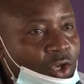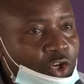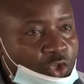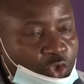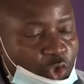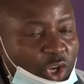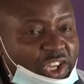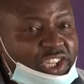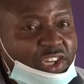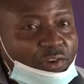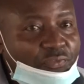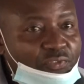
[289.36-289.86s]

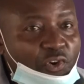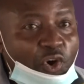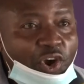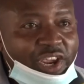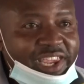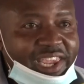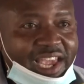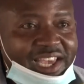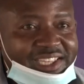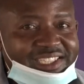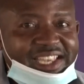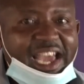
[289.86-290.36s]
24
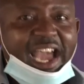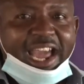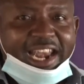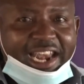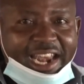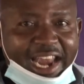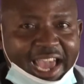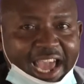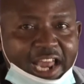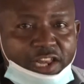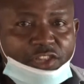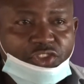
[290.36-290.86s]
years. A
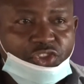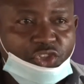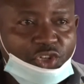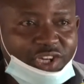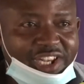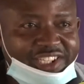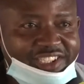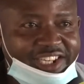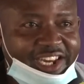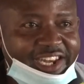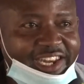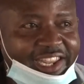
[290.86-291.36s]

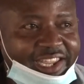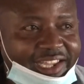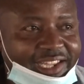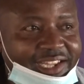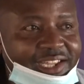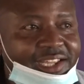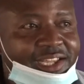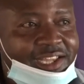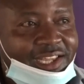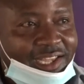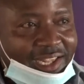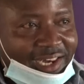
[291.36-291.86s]
non-threatening
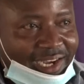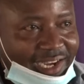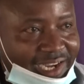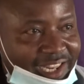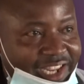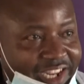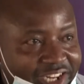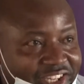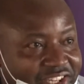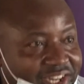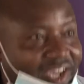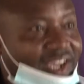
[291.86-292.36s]

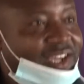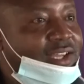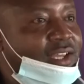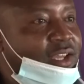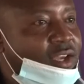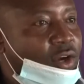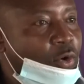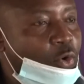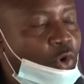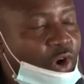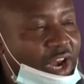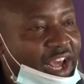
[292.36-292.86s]
leader.
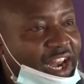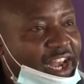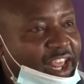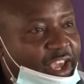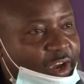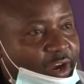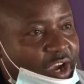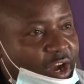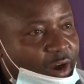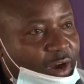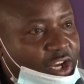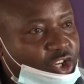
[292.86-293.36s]
Ule
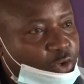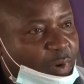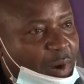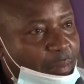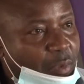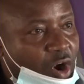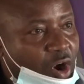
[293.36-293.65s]
anaweka watu